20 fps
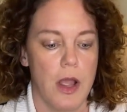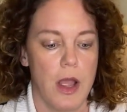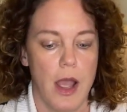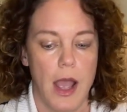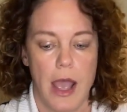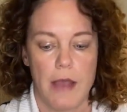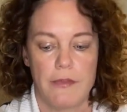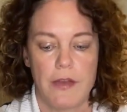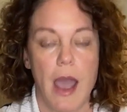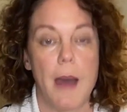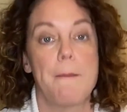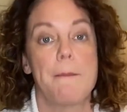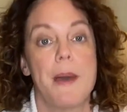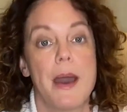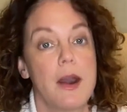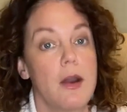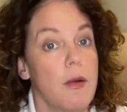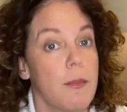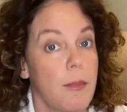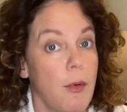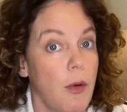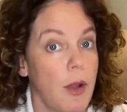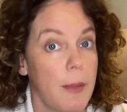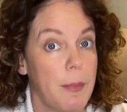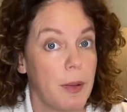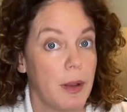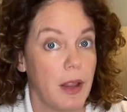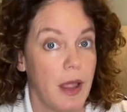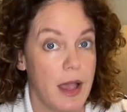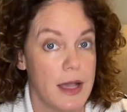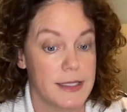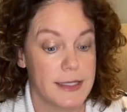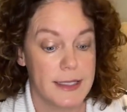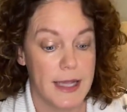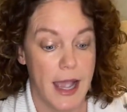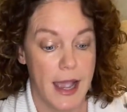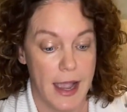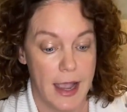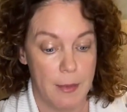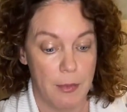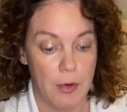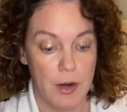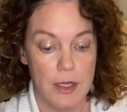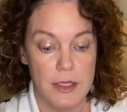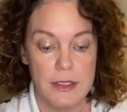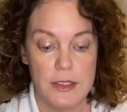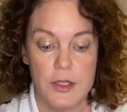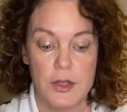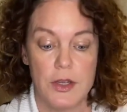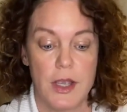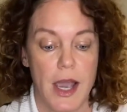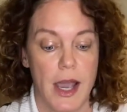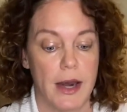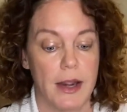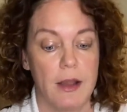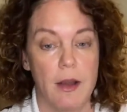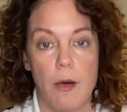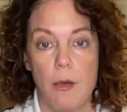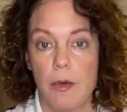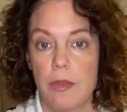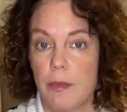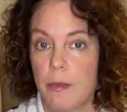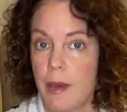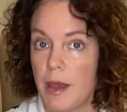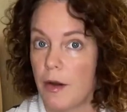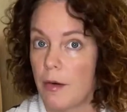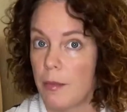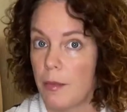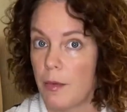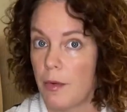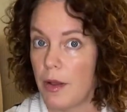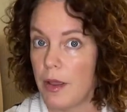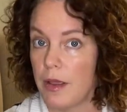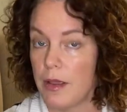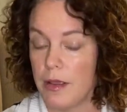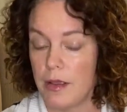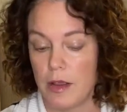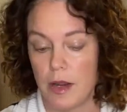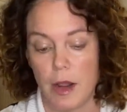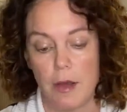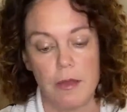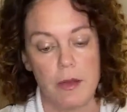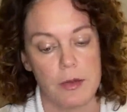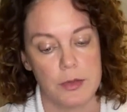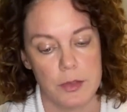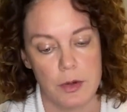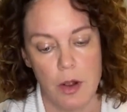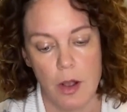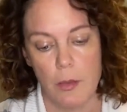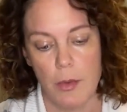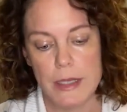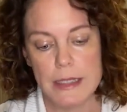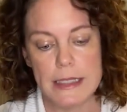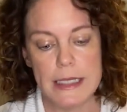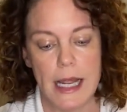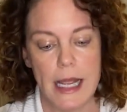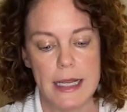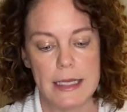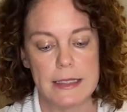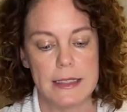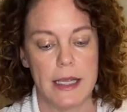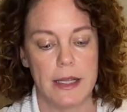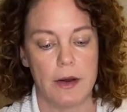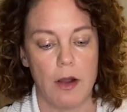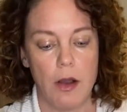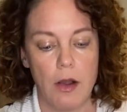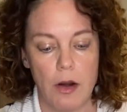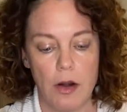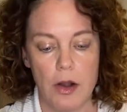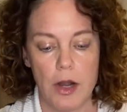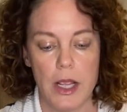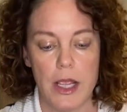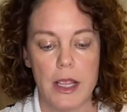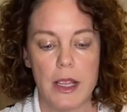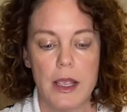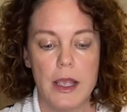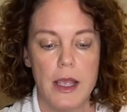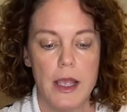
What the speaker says: I've got Better Boy Plus hybrids. You got to go with a Better Boy. You know, those are always nice and hardy.